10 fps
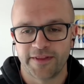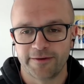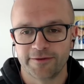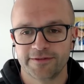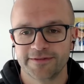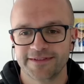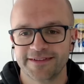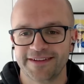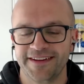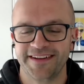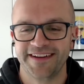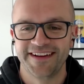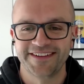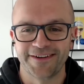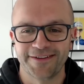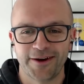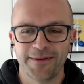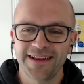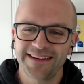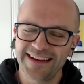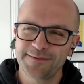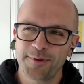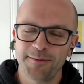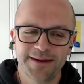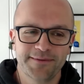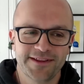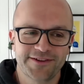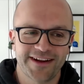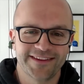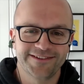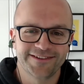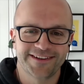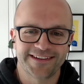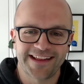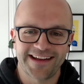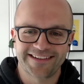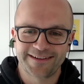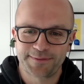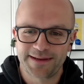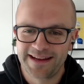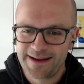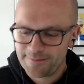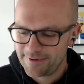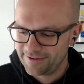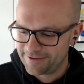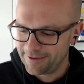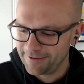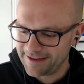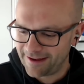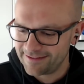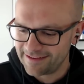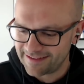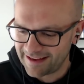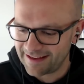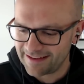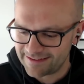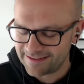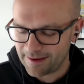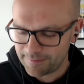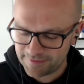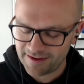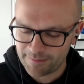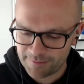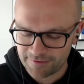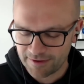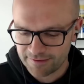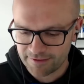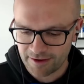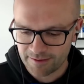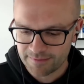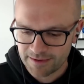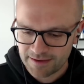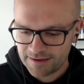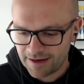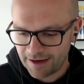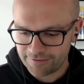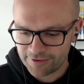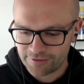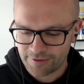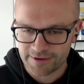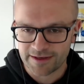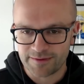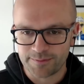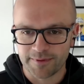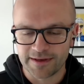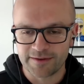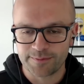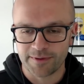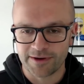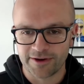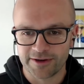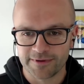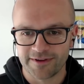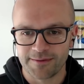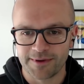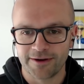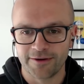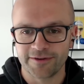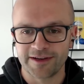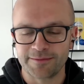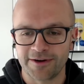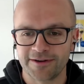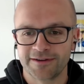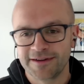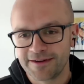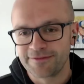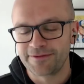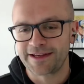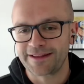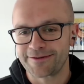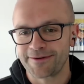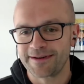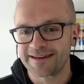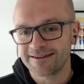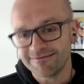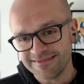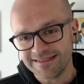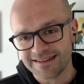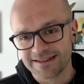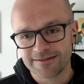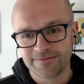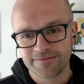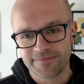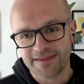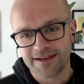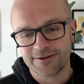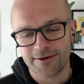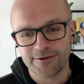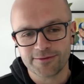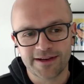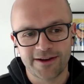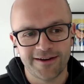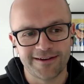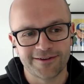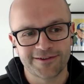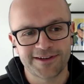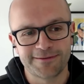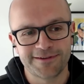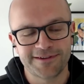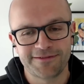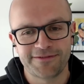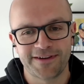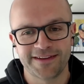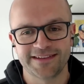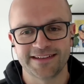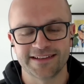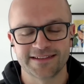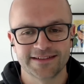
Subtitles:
So that was So I thought, well, he's probably in with a chance just because of that, because he'd be probably scrolling down his list like, Sam, okay, I've got him. Alfred Schroeder, he's probably not going to return my calls anymore. Flicking through it and go, could always ring Carlos, see if he fancies it.